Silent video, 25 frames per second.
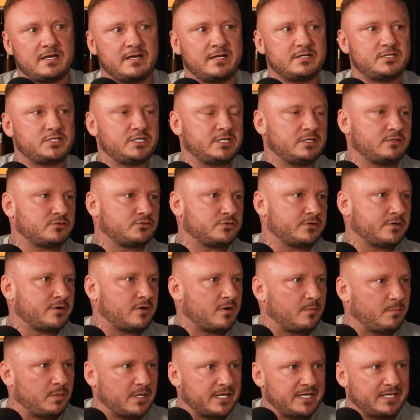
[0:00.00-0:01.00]
Children are
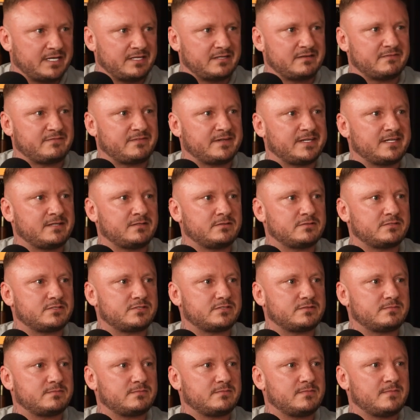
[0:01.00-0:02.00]
not playing in the fields.